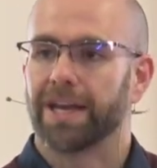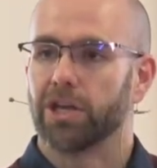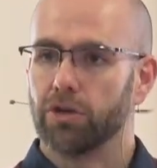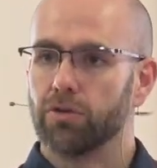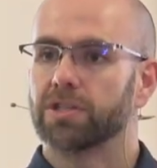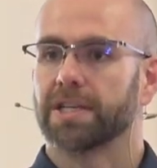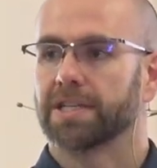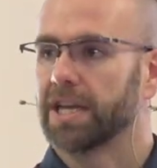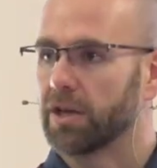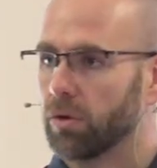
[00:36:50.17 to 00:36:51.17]
can use
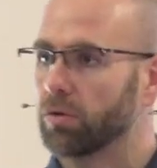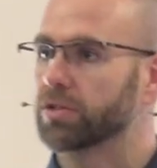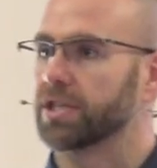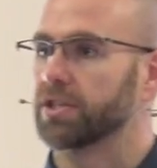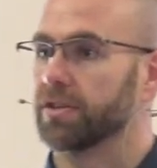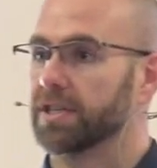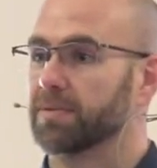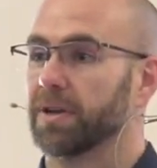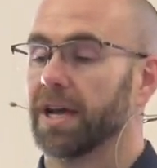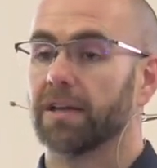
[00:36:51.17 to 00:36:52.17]
us, and He calls us to
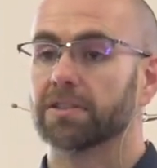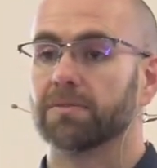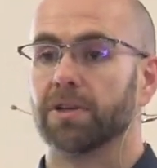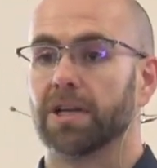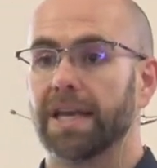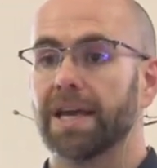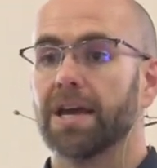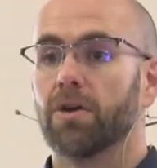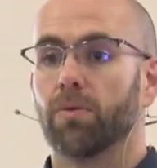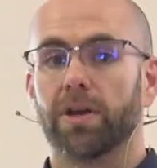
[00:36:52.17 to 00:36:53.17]
this, but ultimately
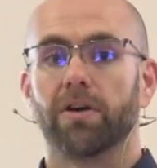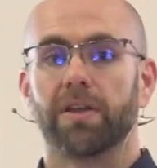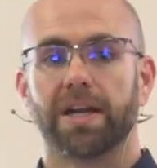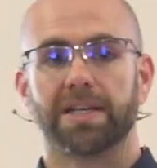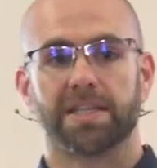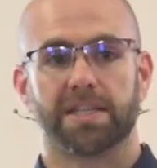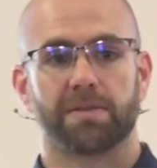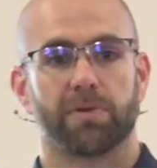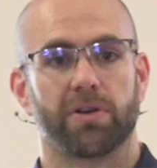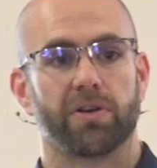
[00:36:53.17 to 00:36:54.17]
we know that it's the
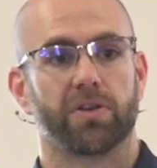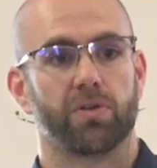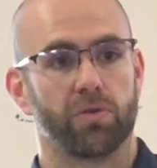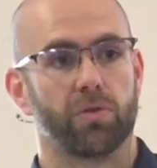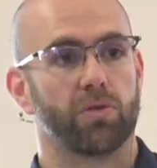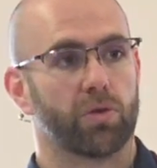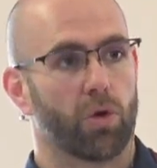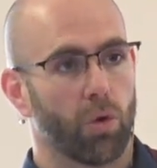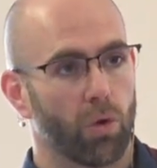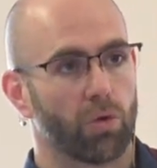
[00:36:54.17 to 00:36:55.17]
Spirit who
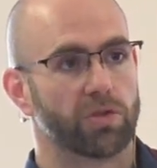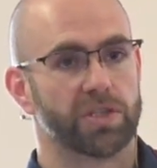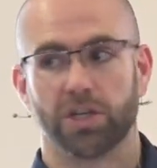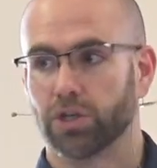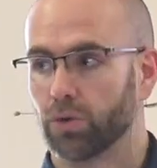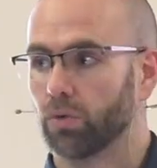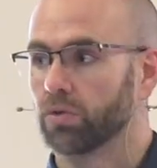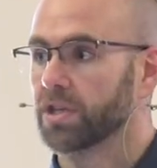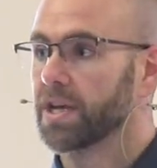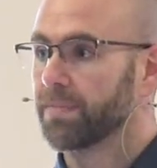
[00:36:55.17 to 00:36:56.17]
calls and
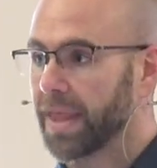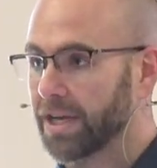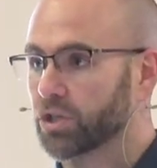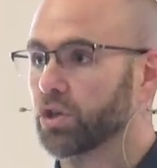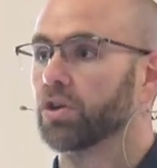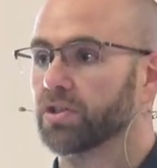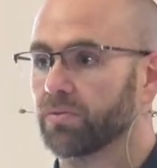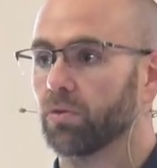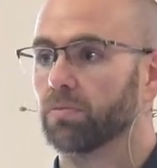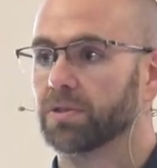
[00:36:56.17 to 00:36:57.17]
draws and
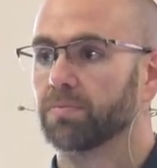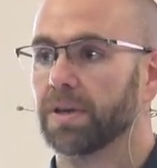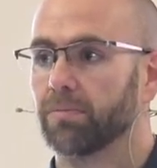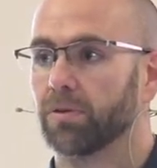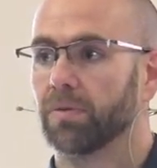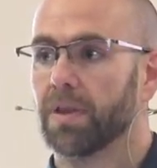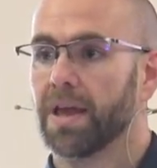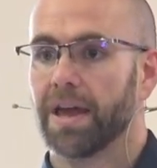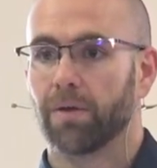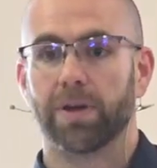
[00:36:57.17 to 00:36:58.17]
transforms people,
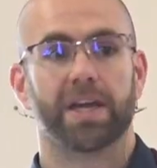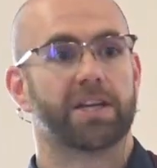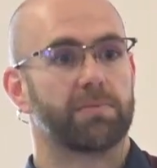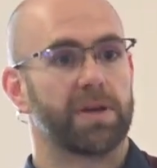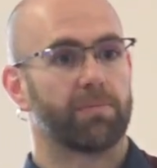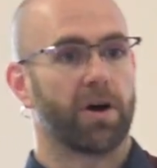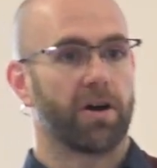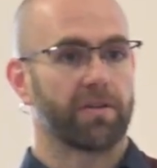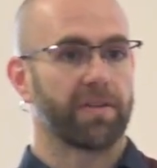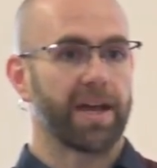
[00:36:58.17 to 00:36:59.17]
and we get to be a
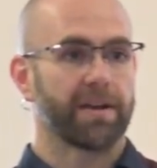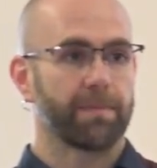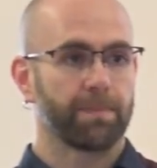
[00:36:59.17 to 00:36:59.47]
part of that.